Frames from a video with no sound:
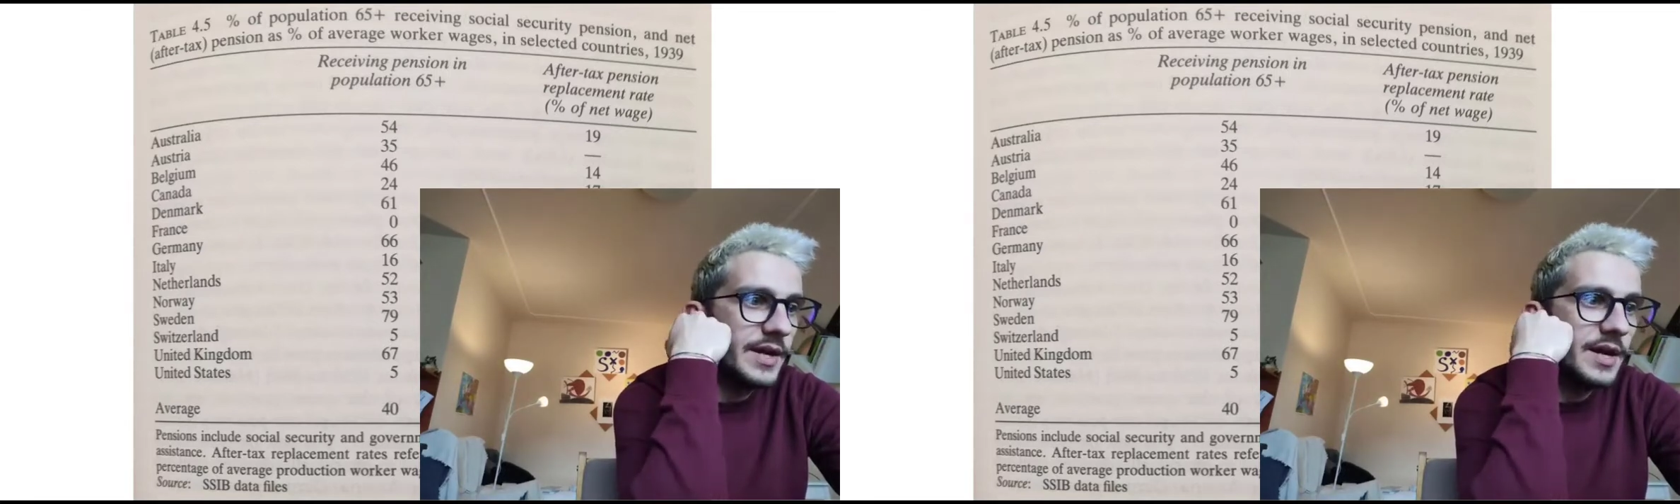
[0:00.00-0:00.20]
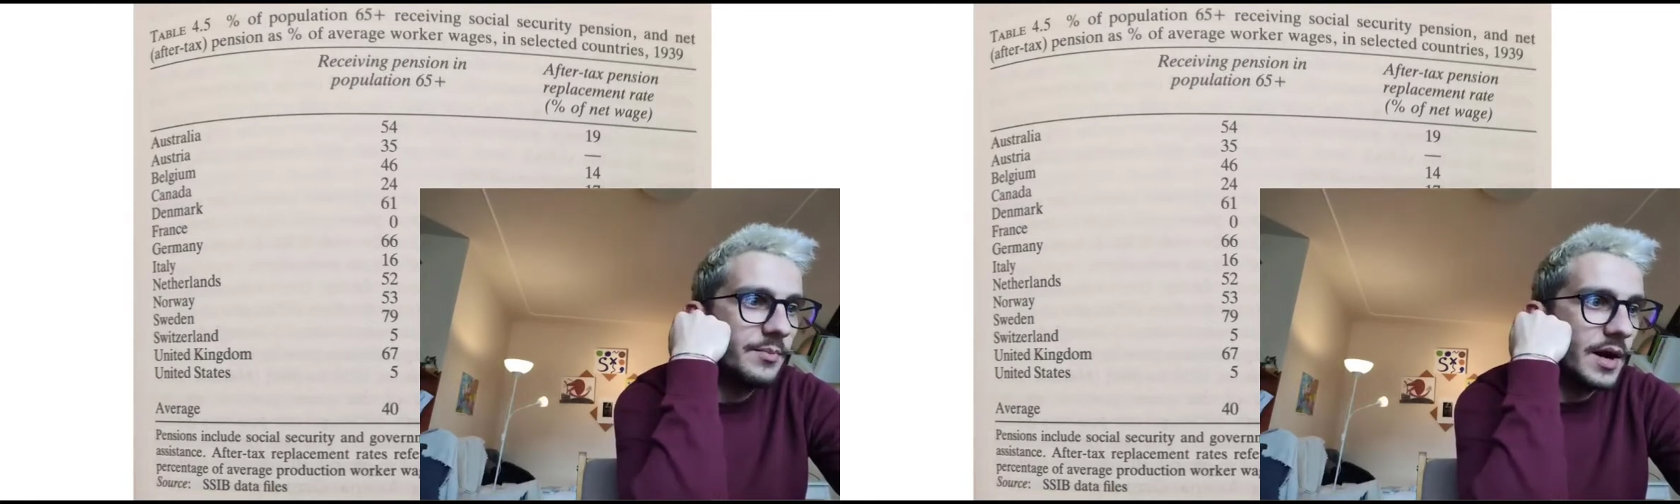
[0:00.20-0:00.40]

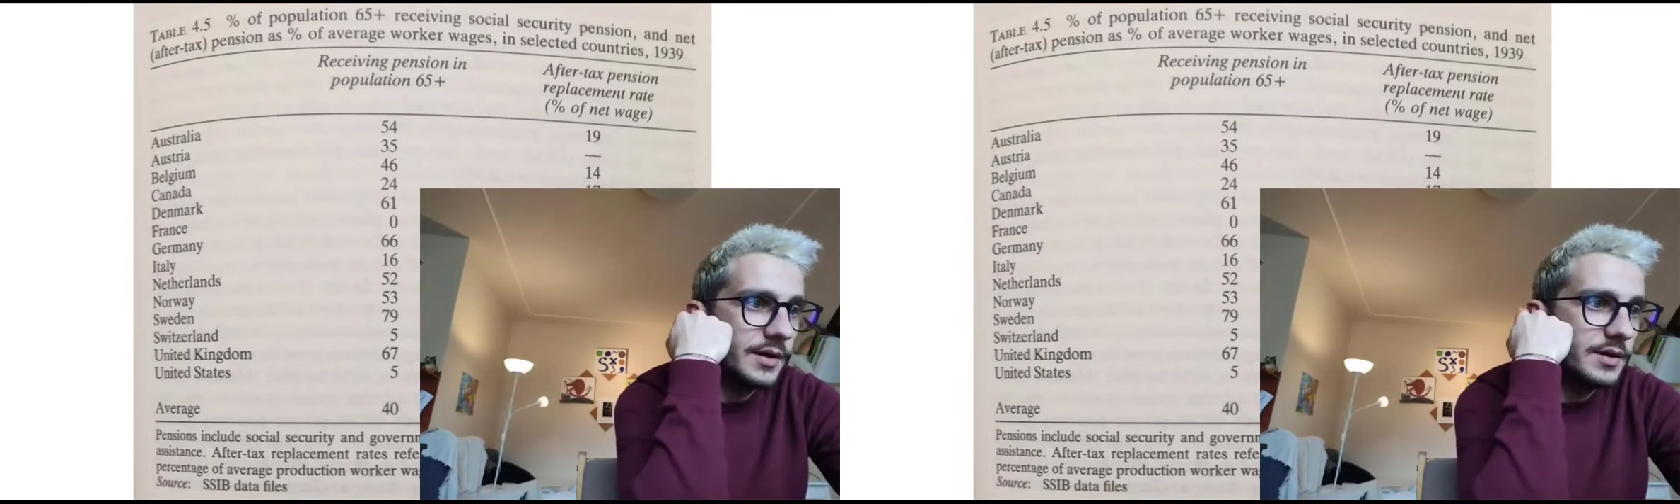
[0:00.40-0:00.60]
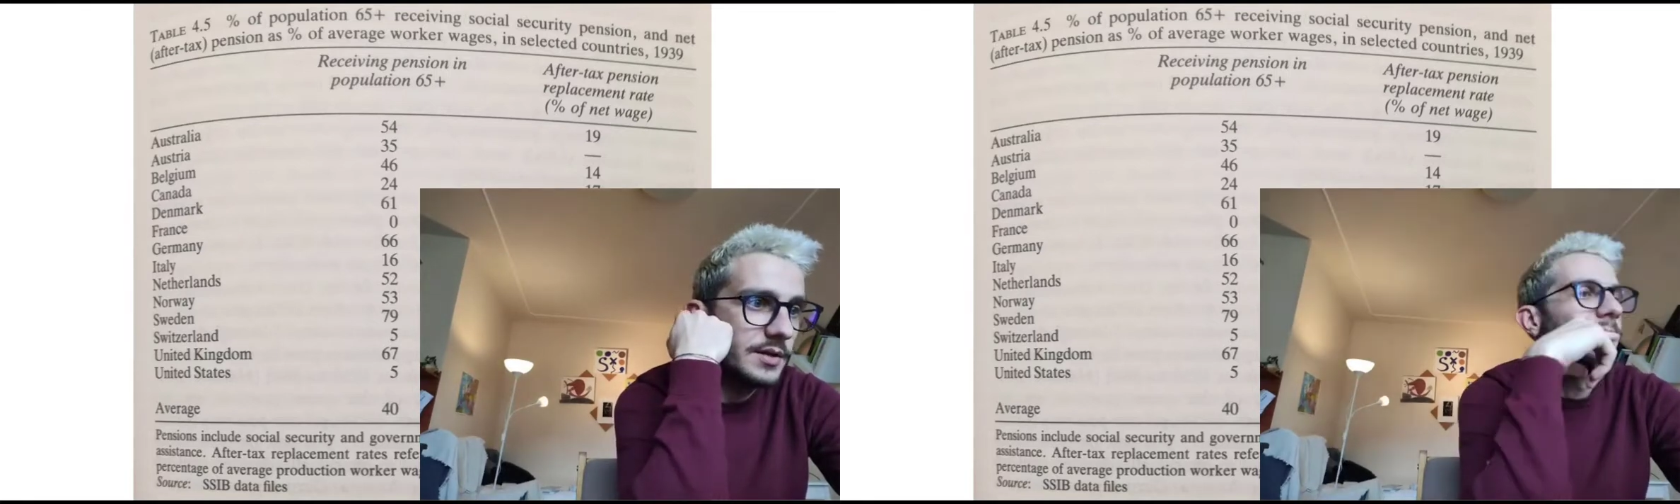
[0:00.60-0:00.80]

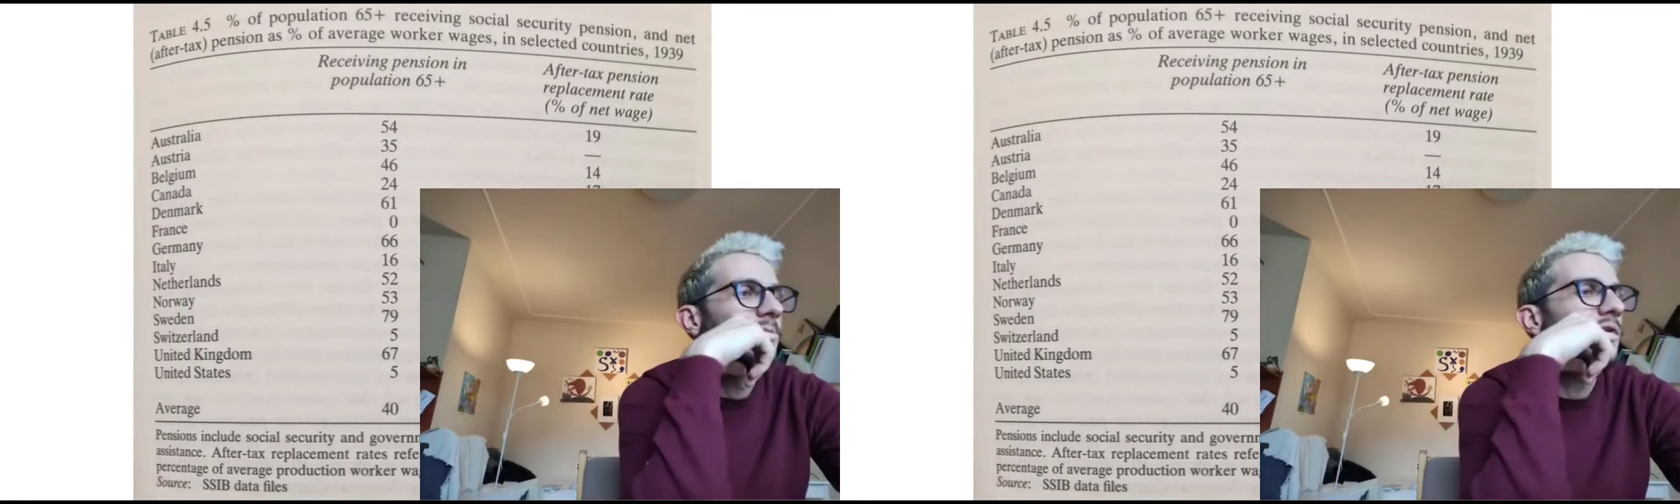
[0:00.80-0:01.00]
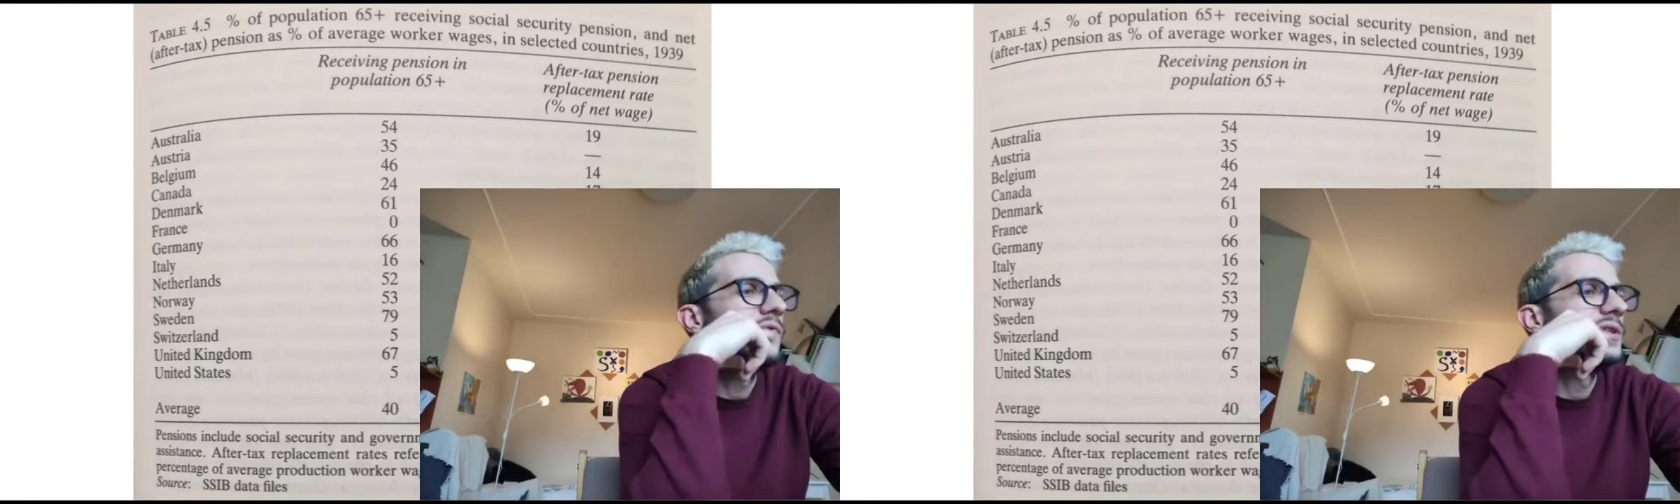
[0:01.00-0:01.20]
Denmark, over